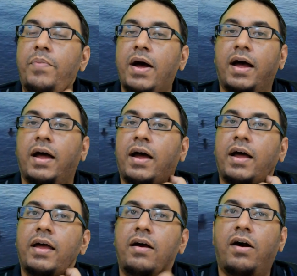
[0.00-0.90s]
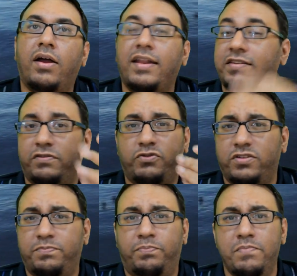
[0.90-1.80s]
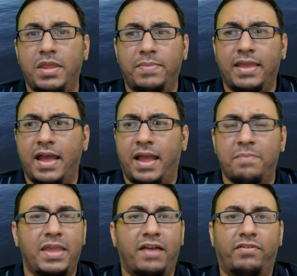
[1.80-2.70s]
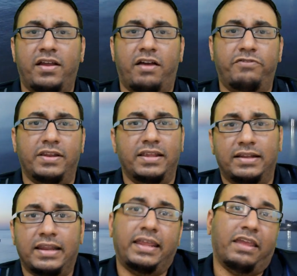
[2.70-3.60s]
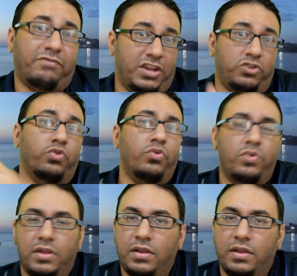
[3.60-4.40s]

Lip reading: Unless, of course, maybe I may have an affiliate link if they do,